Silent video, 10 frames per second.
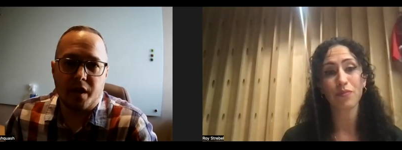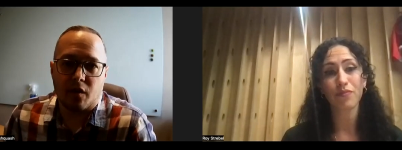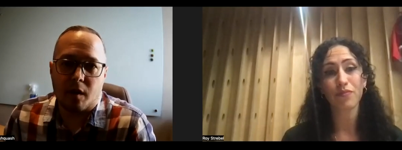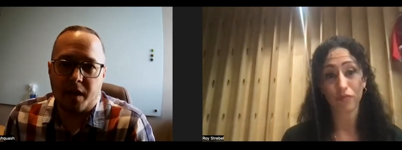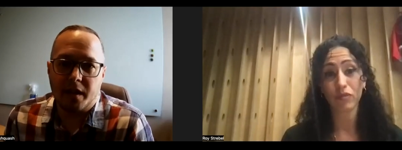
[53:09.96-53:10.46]
Speaker 1: to
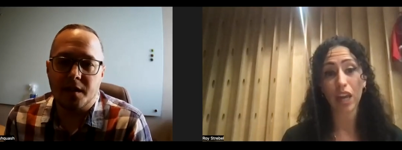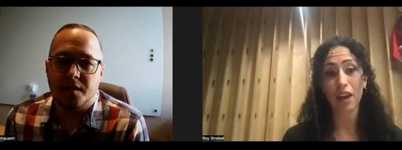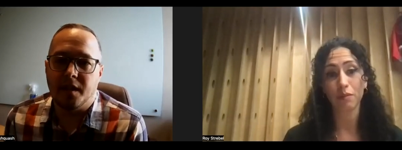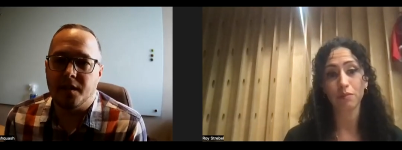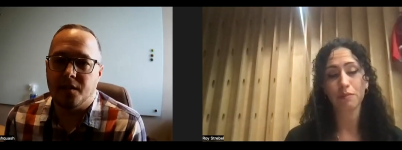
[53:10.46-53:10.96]
interrupt. I can
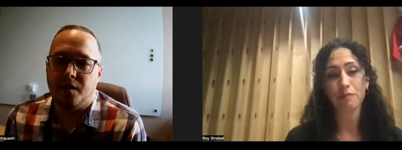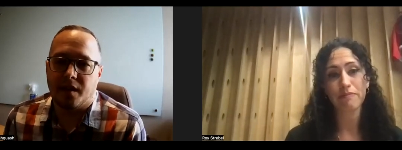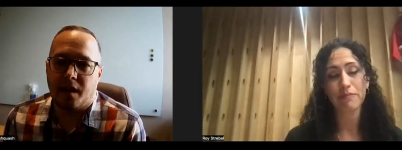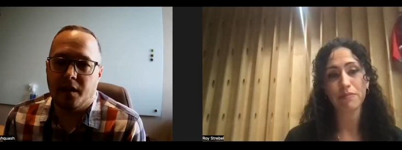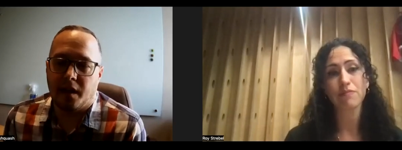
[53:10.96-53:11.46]
say too that
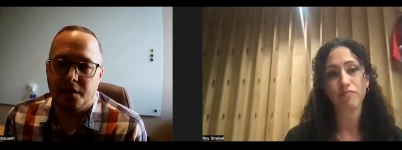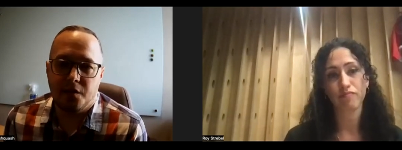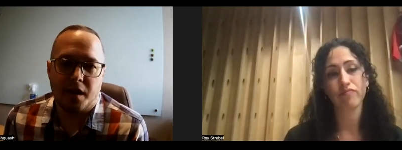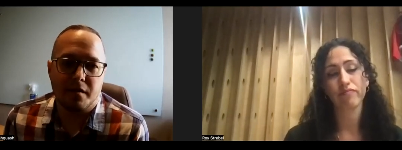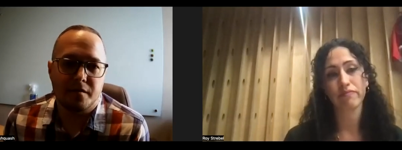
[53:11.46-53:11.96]
I, I do
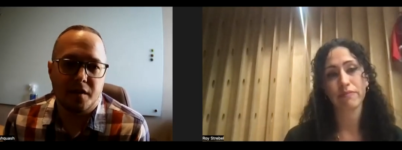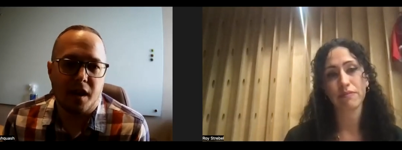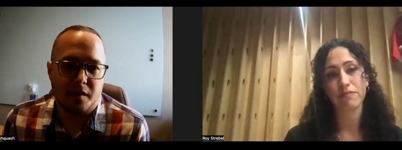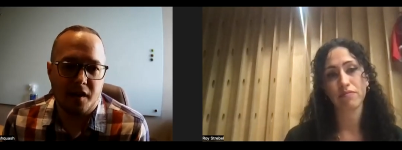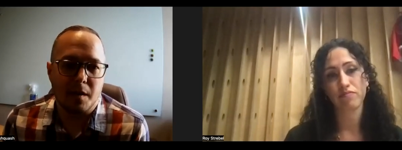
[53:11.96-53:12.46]
have
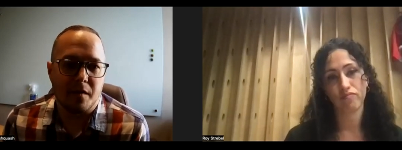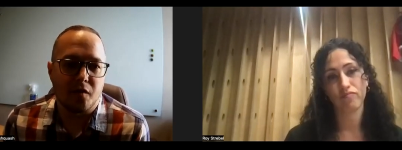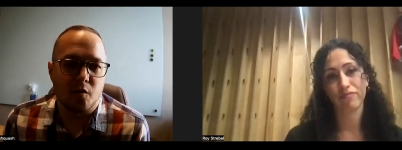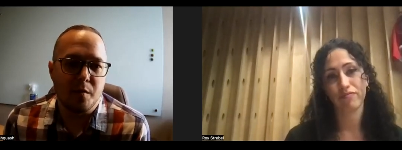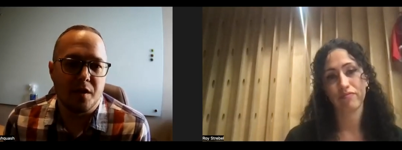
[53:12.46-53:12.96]
time. If there
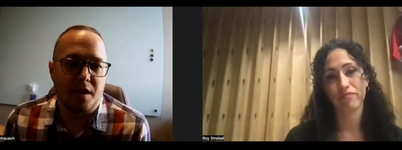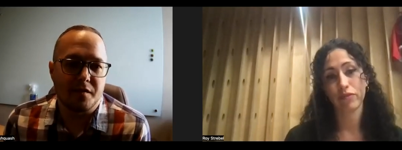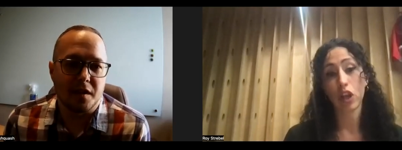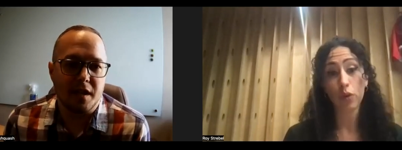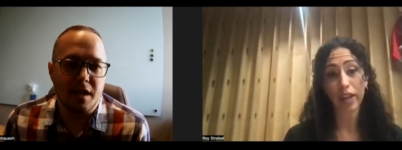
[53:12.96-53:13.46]
are people that have to
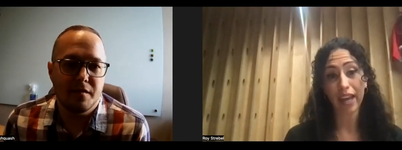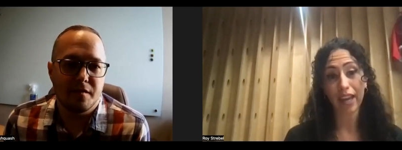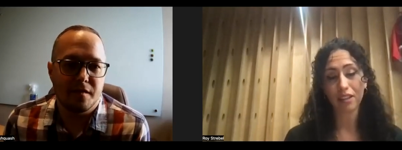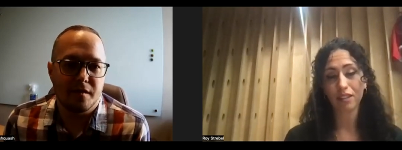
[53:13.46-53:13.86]
leave,